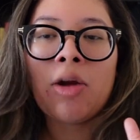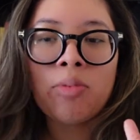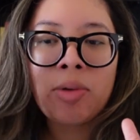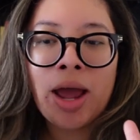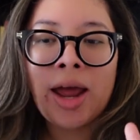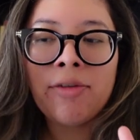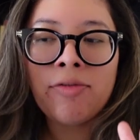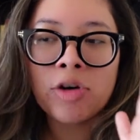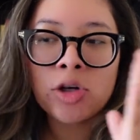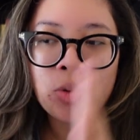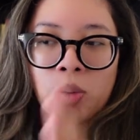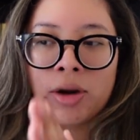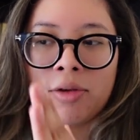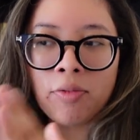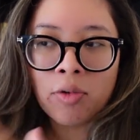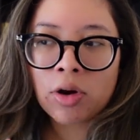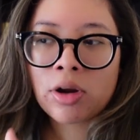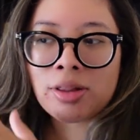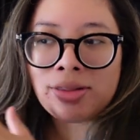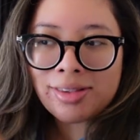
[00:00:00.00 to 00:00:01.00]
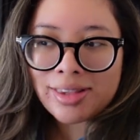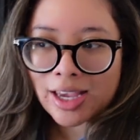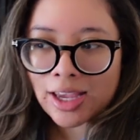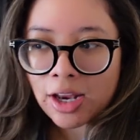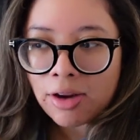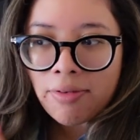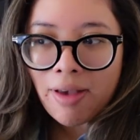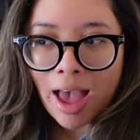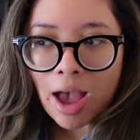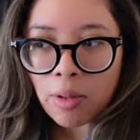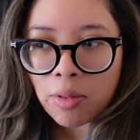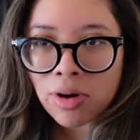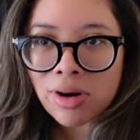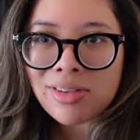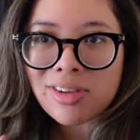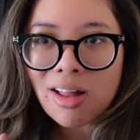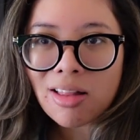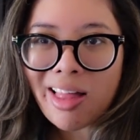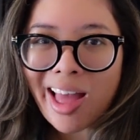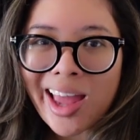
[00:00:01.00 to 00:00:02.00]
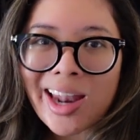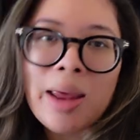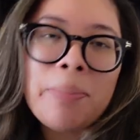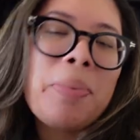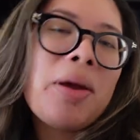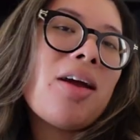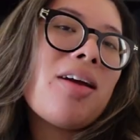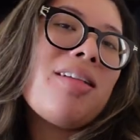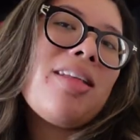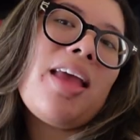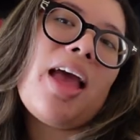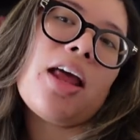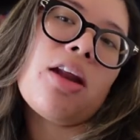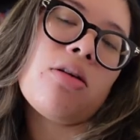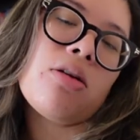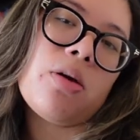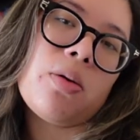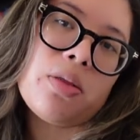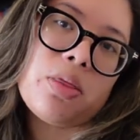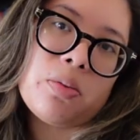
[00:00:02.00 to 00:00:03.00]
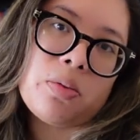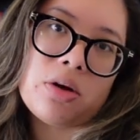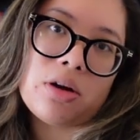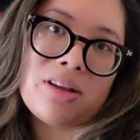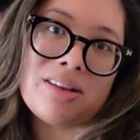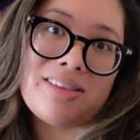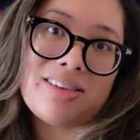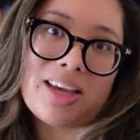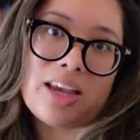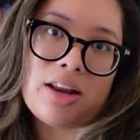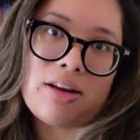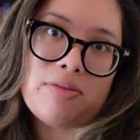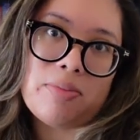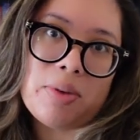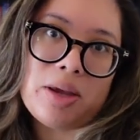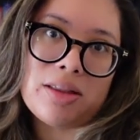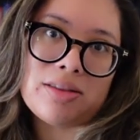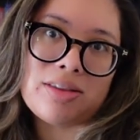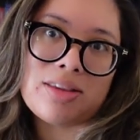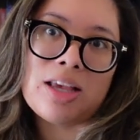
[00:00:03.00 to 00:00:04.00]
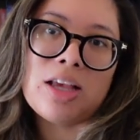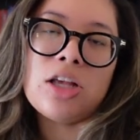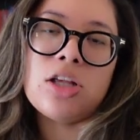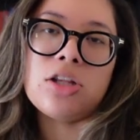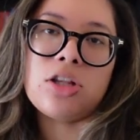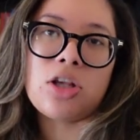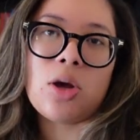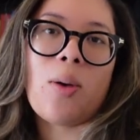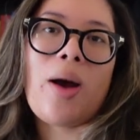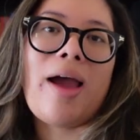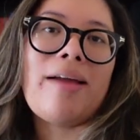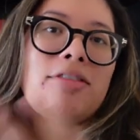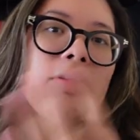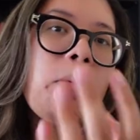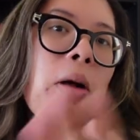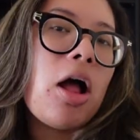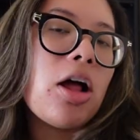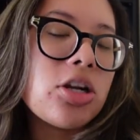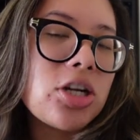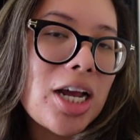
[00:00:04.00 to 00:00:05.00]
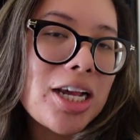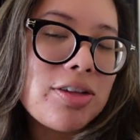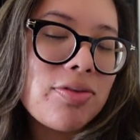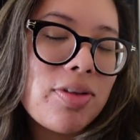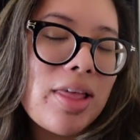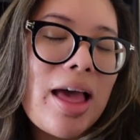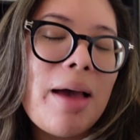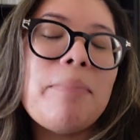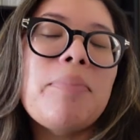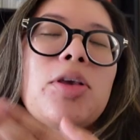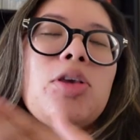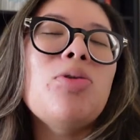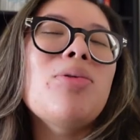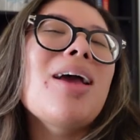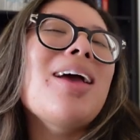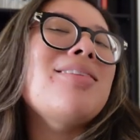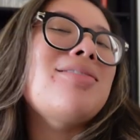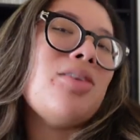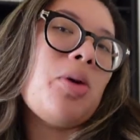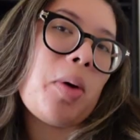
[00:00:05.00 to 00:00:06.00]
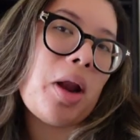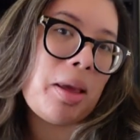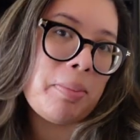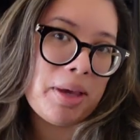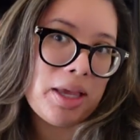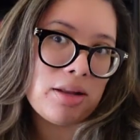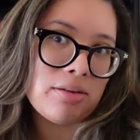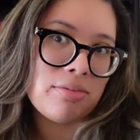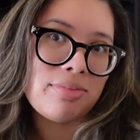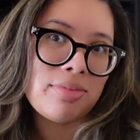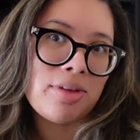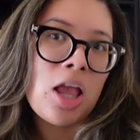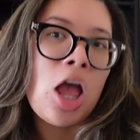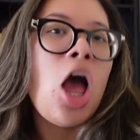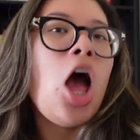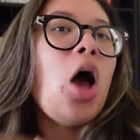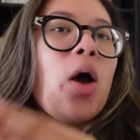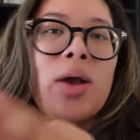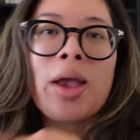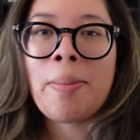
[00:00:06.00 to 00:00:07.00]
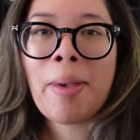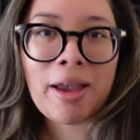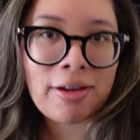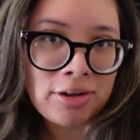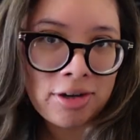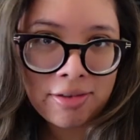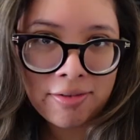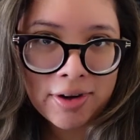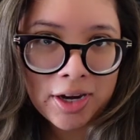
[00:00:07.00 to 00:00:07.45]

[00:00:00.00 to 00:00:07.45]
read for 24 consecutive hours a lot. Apparently, I don't know what the word consecutive means, so I have to apologize for that, but you guys know what I mean. Okay, back to the